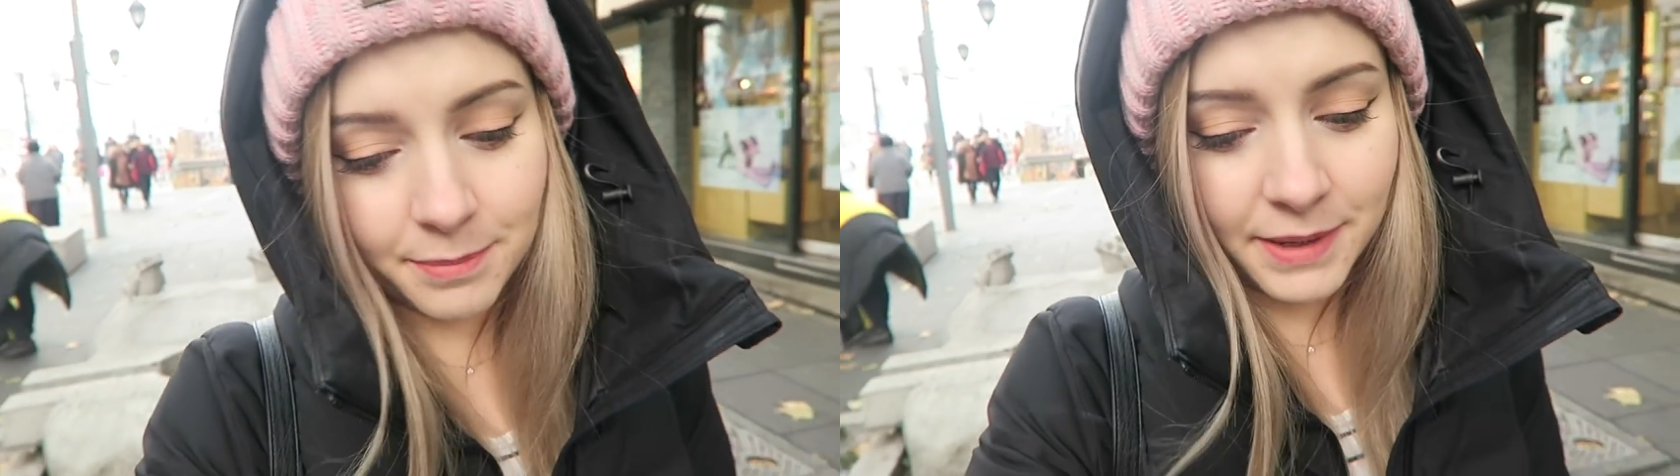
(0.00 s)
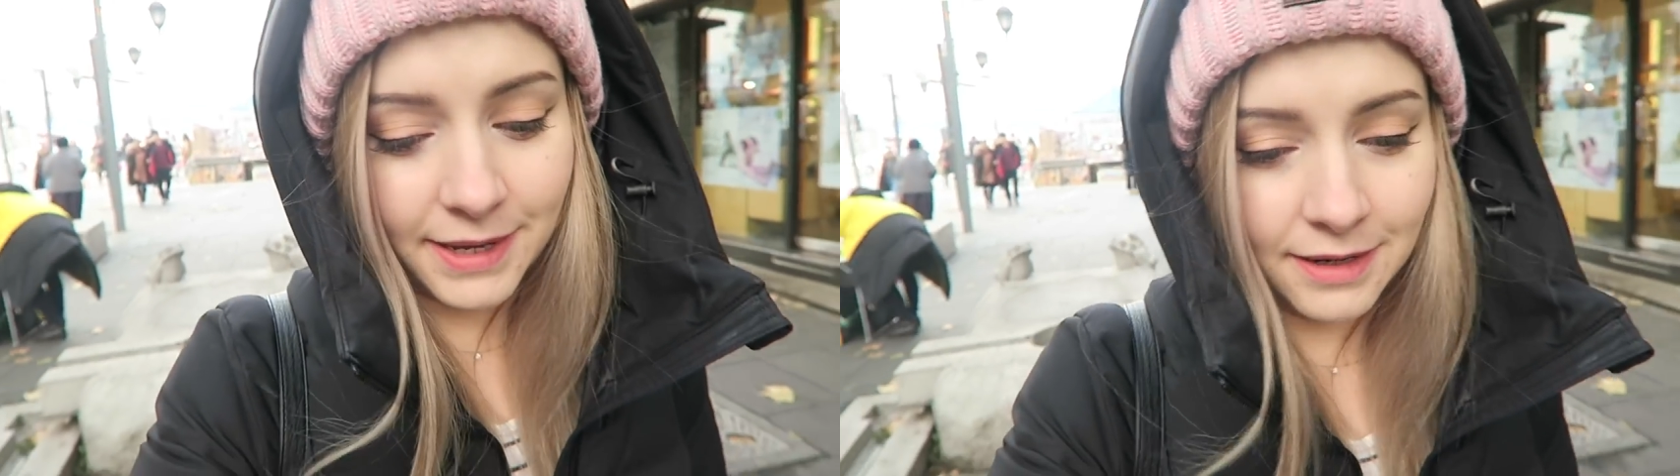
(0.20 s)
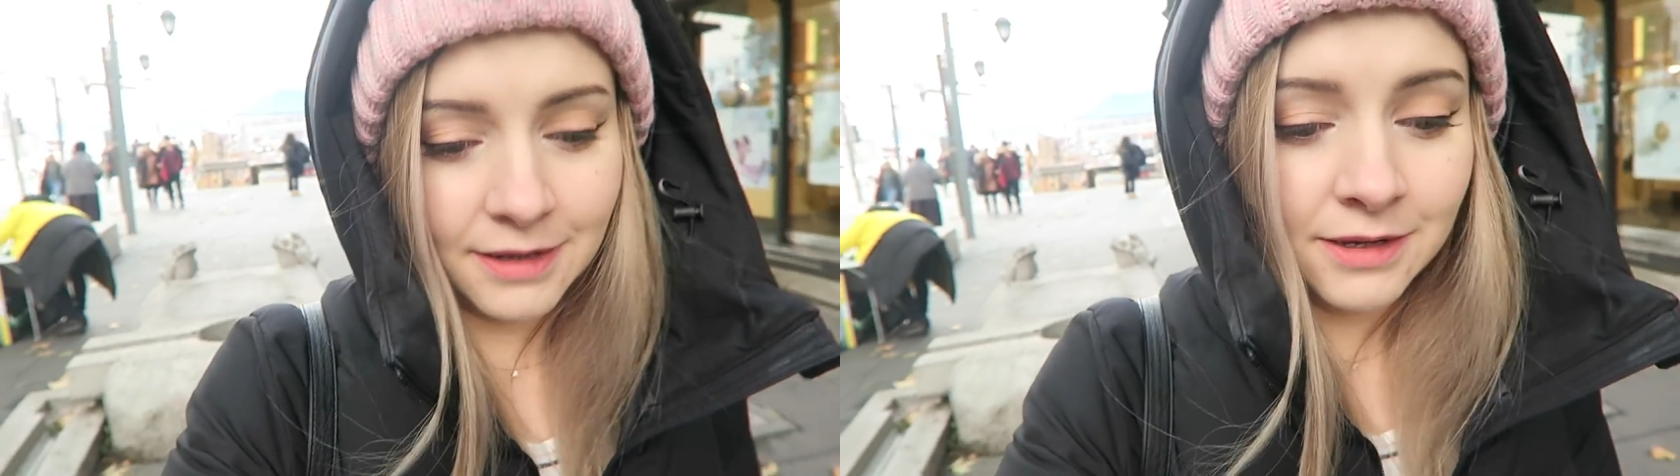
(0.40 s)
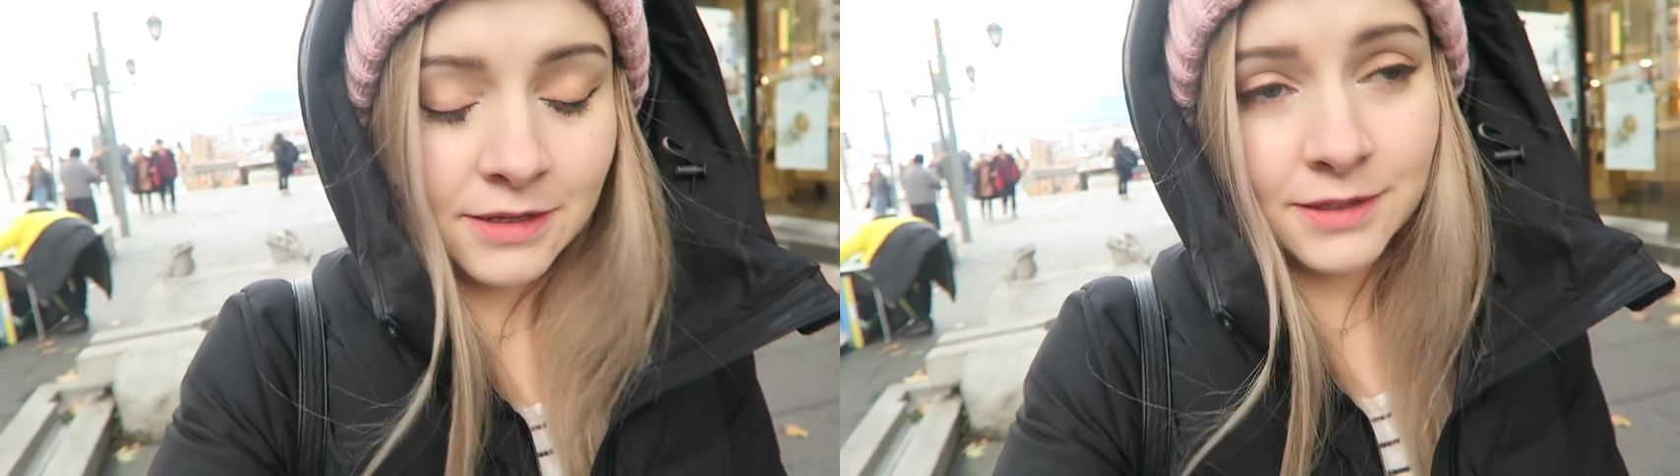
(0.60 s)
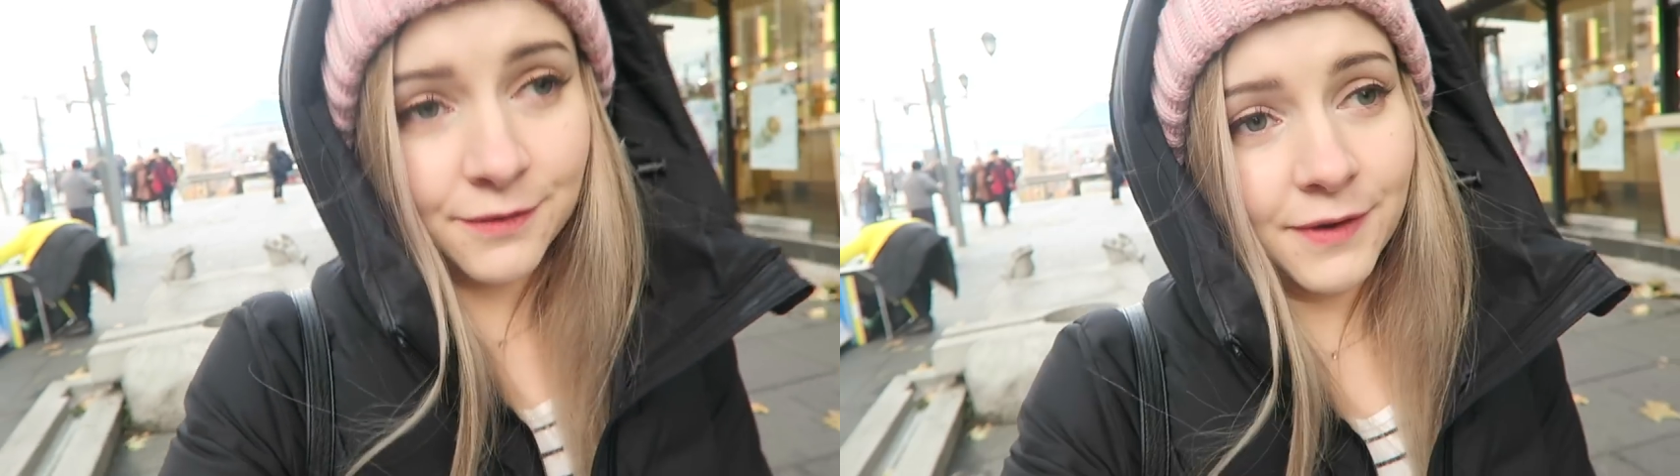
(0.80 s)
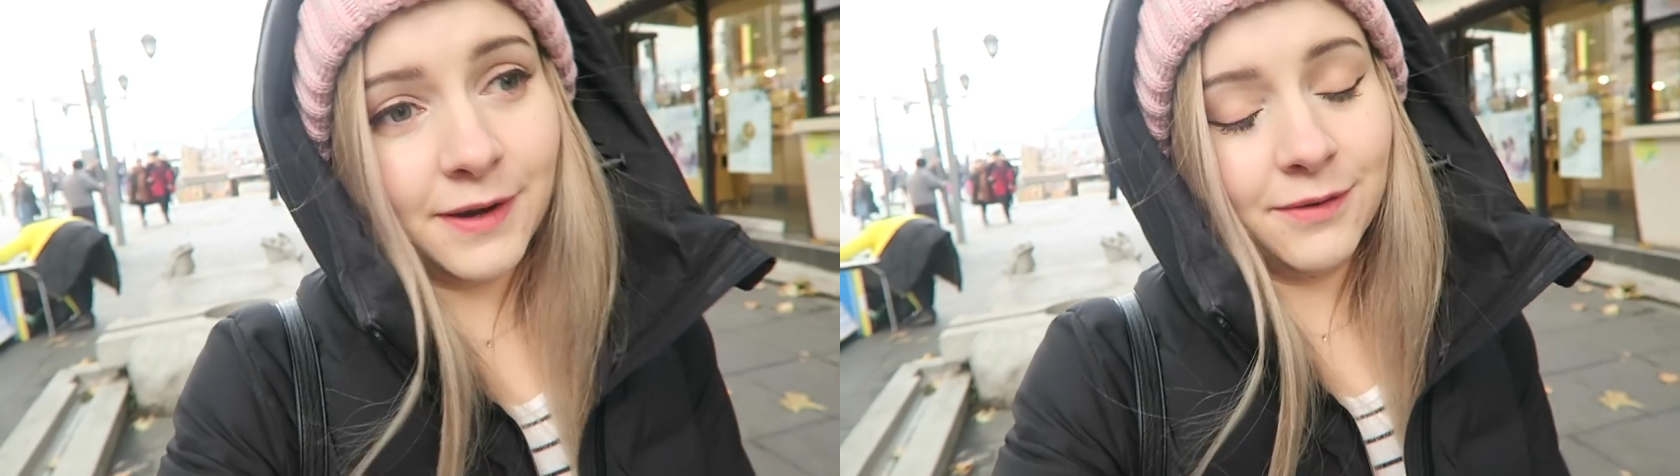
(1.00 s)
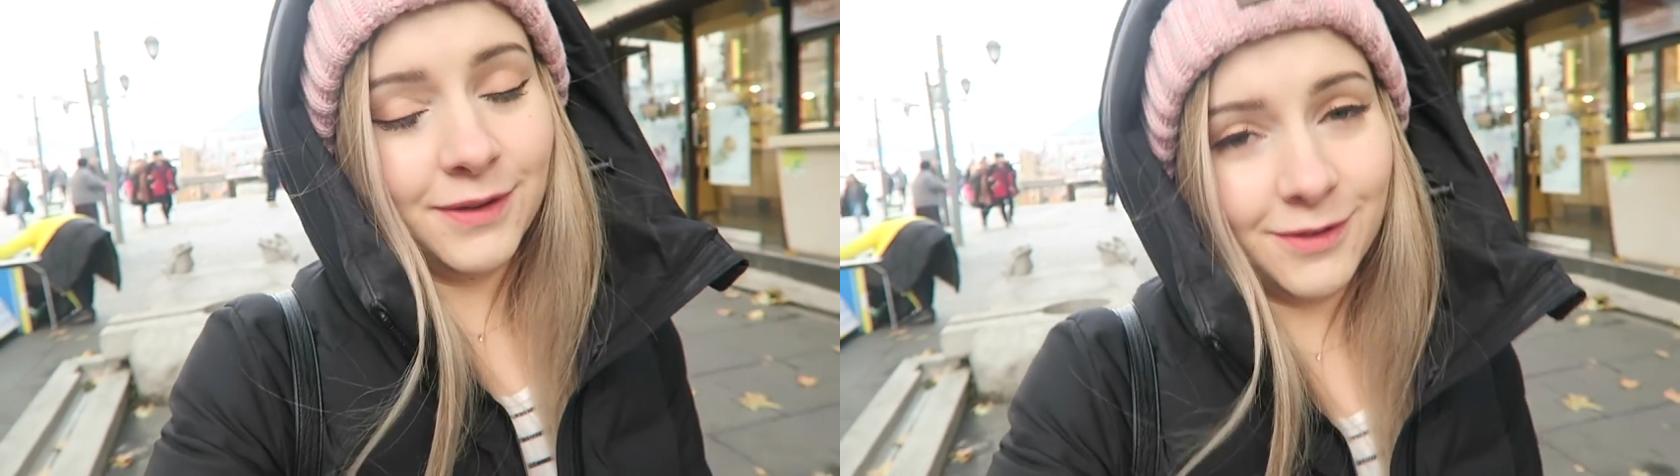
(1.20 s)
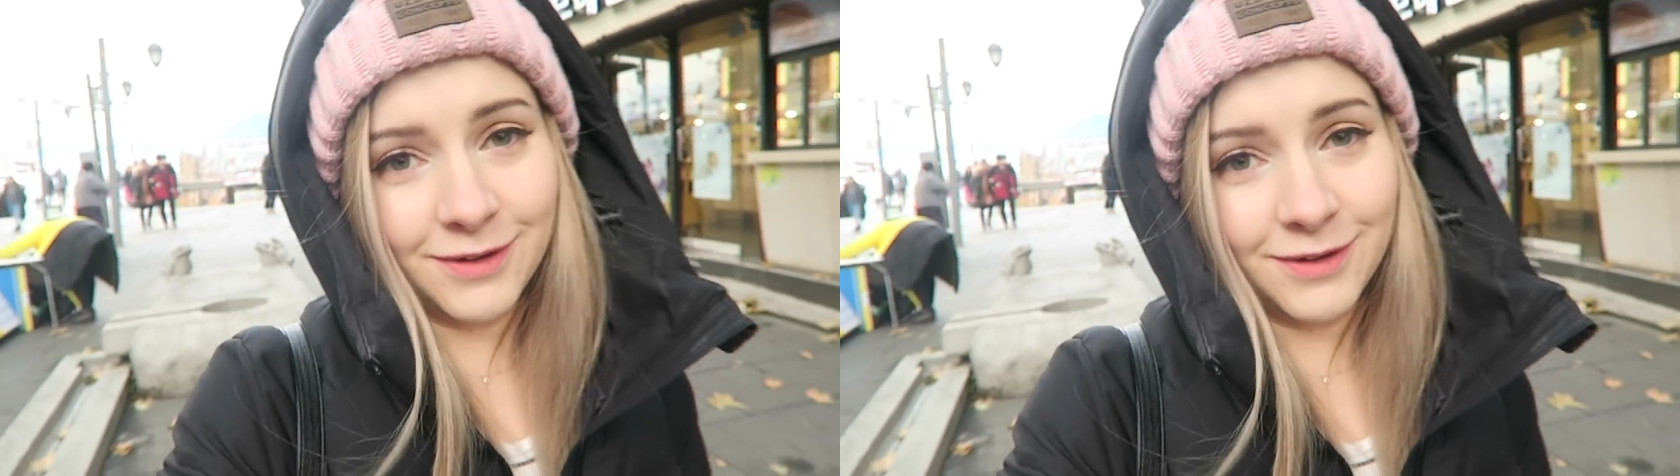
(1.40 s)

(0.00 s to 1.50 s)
but so far I really,